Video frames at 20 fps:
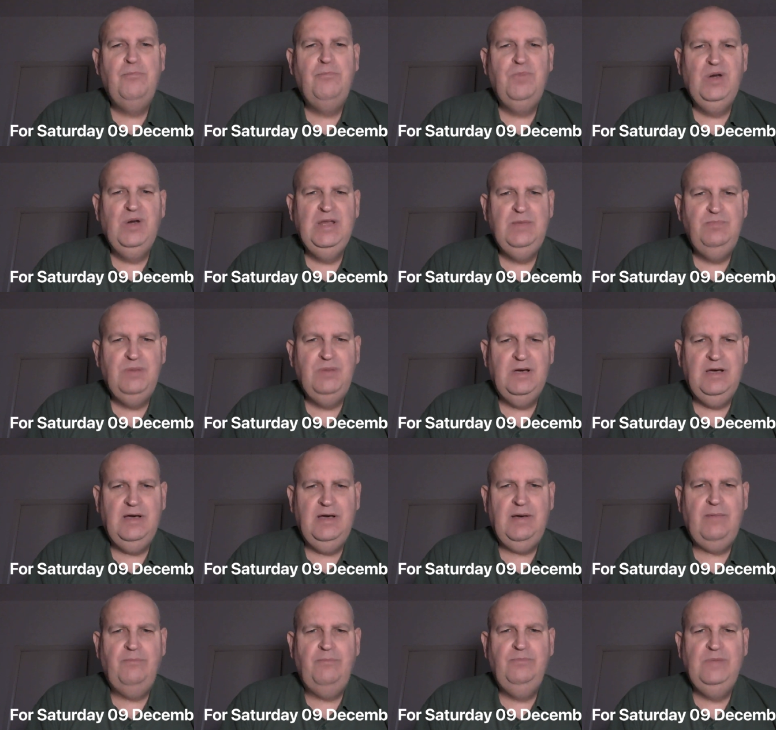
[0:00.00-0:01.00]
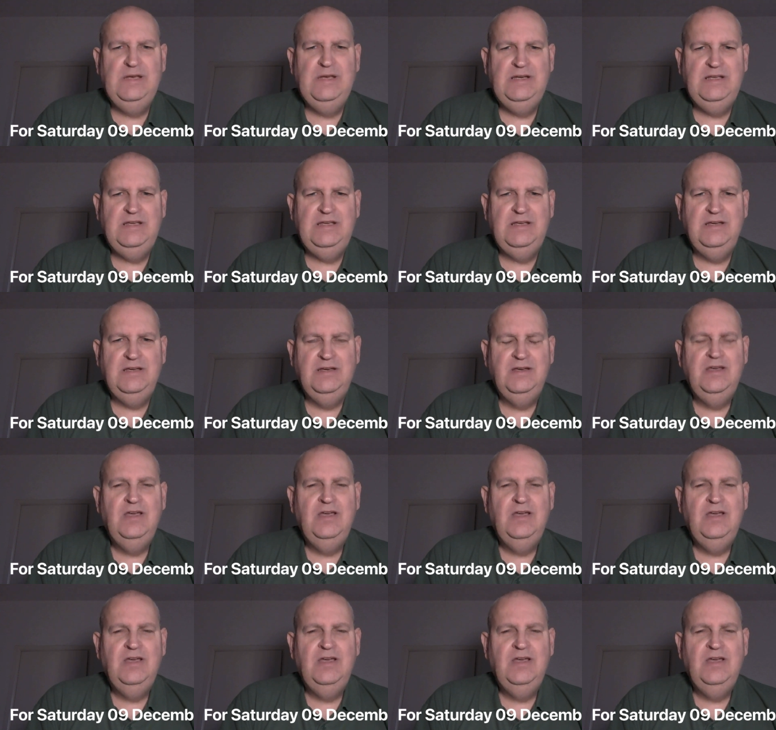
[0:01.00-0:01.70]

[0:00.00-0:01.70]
Beeper Mini,